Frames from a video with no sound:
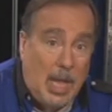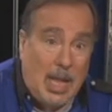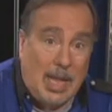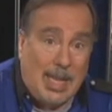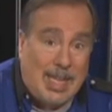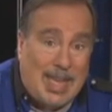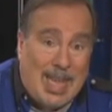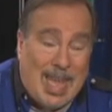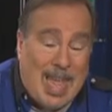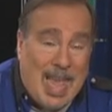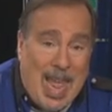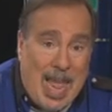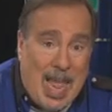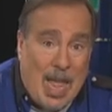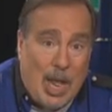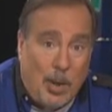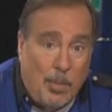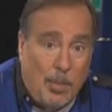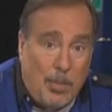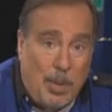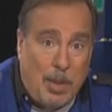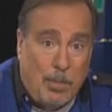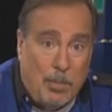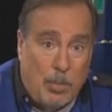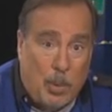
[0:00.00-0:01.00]
it
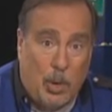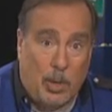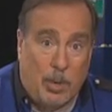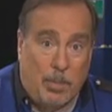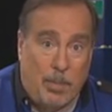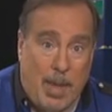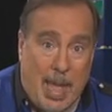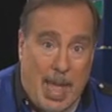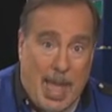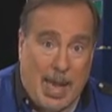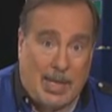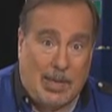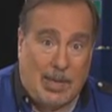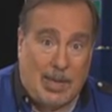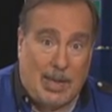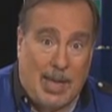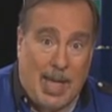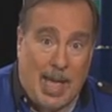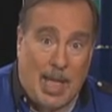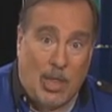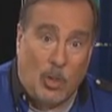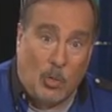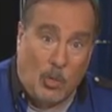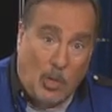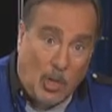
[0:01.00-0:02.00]
can't be put back
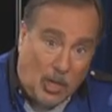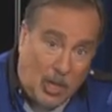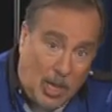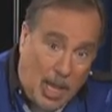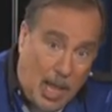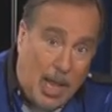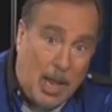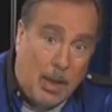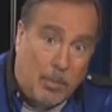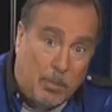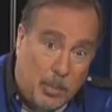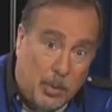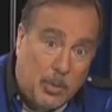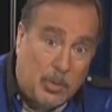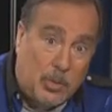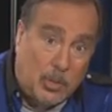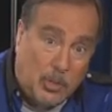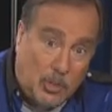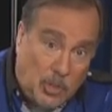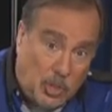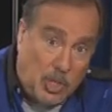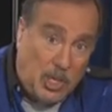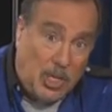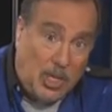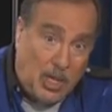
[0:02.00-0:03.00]
together. You can't put the
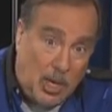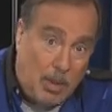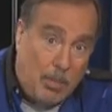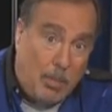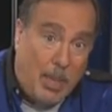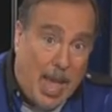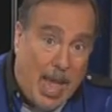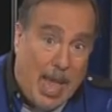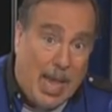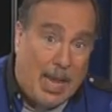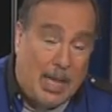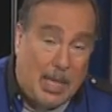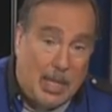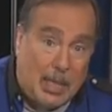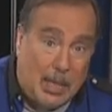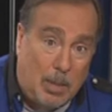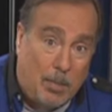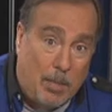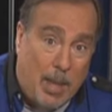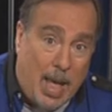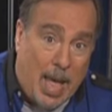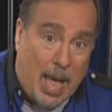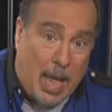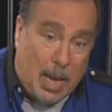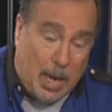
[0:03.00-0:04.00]
genie back in the
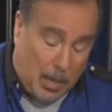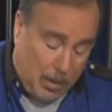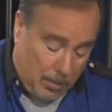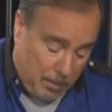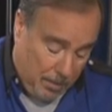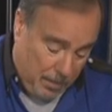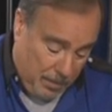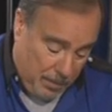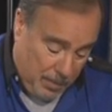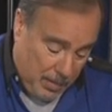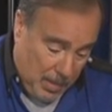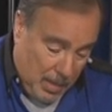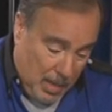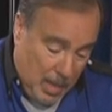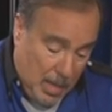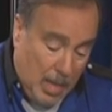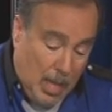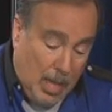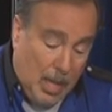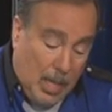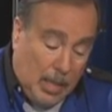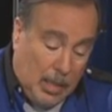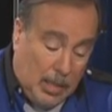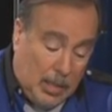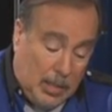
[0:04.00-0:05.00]
bottle.
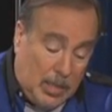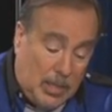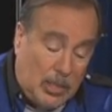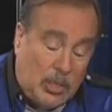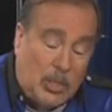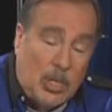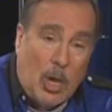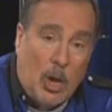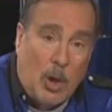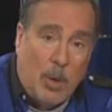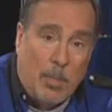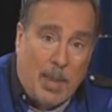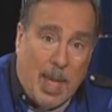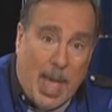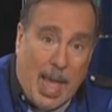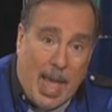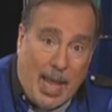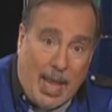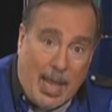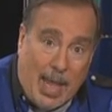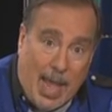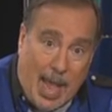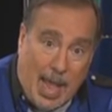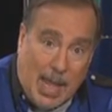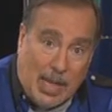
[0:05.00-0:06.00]
This
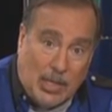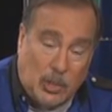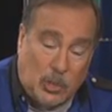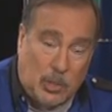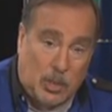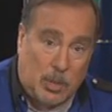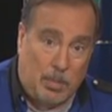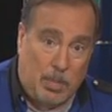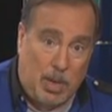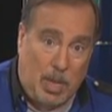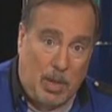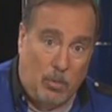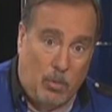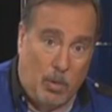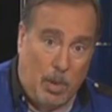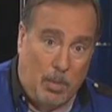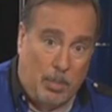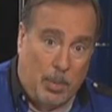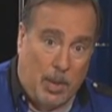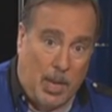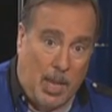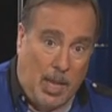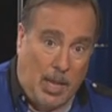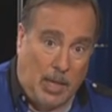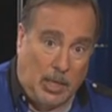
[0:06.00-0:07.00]
airbag has to be
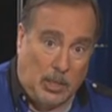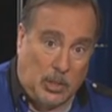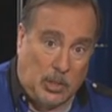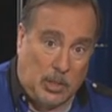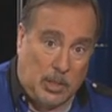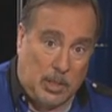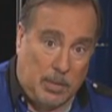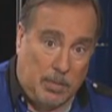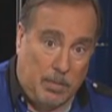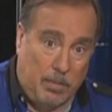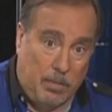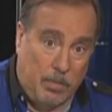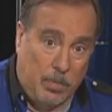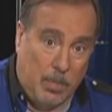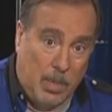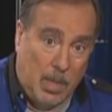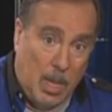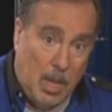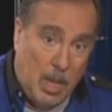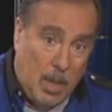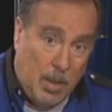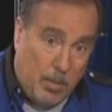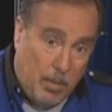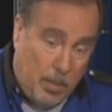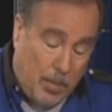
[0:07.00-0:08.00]
replaced.
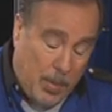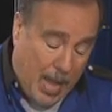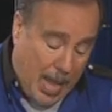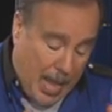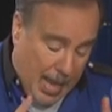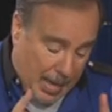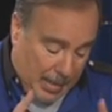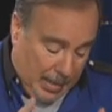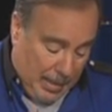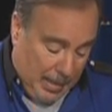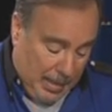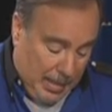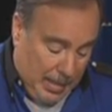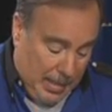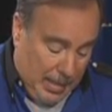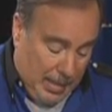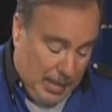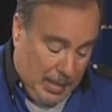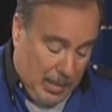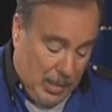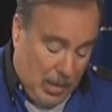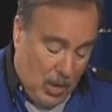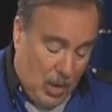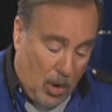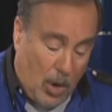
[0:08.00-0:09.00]
But
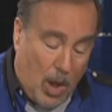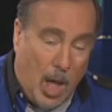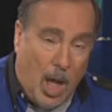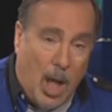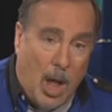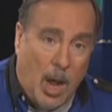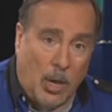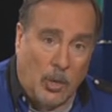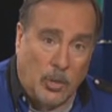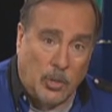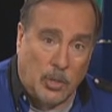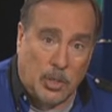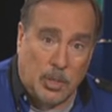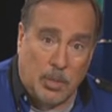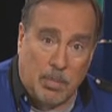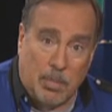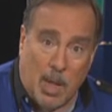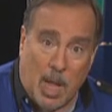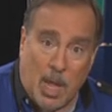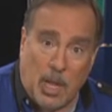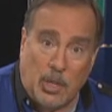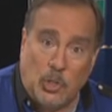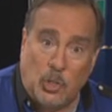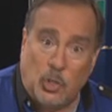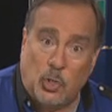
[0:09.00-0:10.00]
there are some
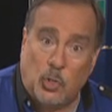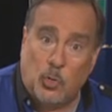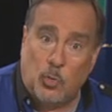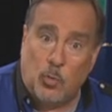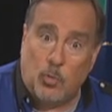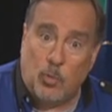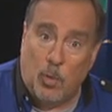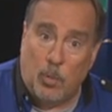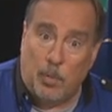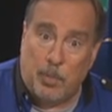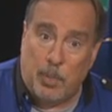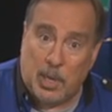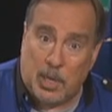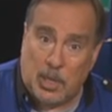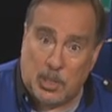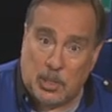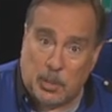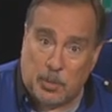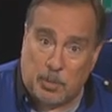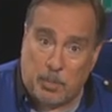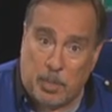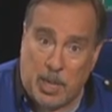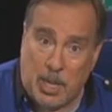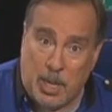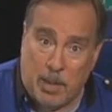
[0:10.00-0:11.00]

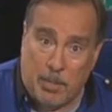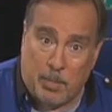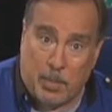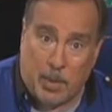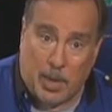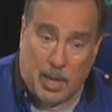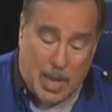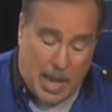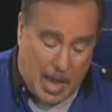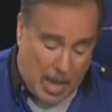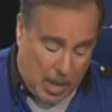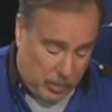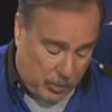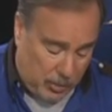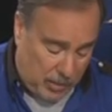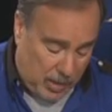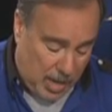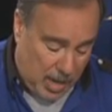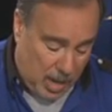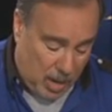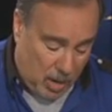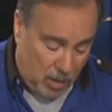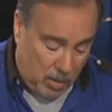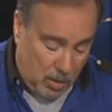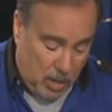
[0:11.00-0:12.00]
unscrupulous people out
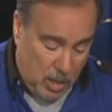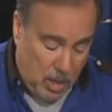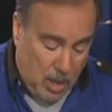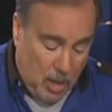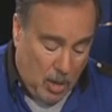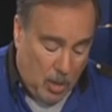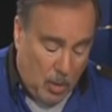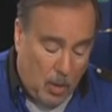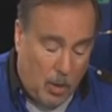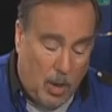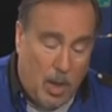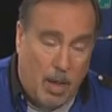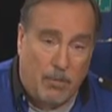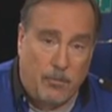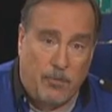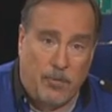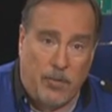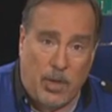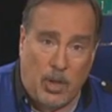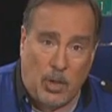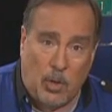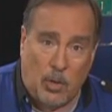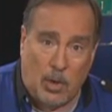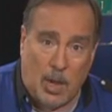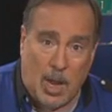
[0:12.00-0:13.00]
there who have
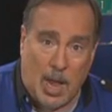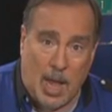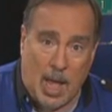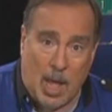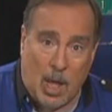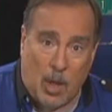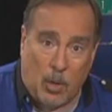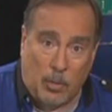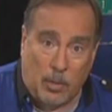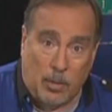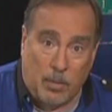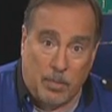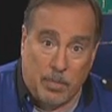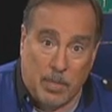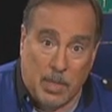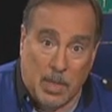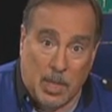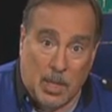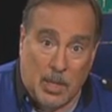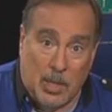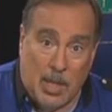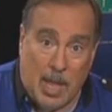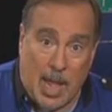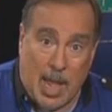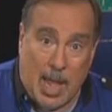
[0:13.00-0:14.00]
figured out
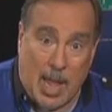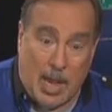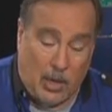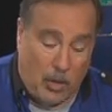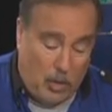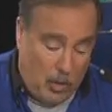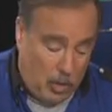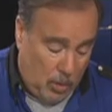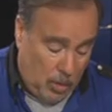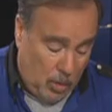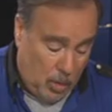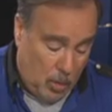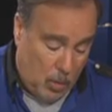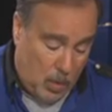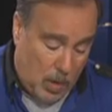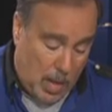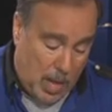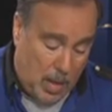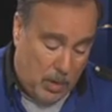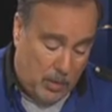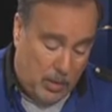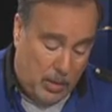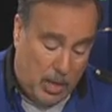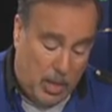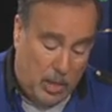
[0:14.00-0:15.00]
that you can go
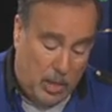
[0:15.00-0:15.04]
out